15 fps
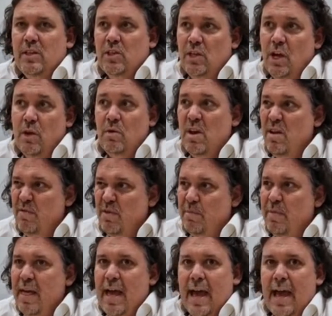So from
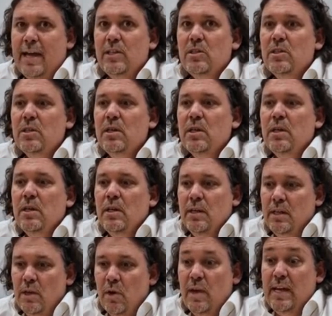that,
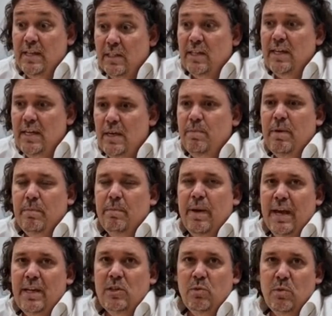it's keeping
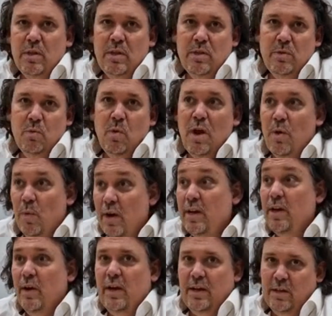pace with where we're
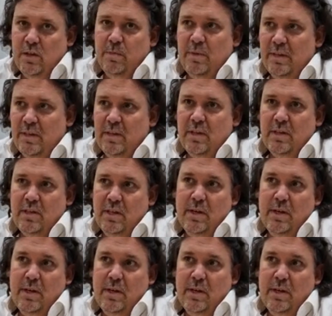going as a business,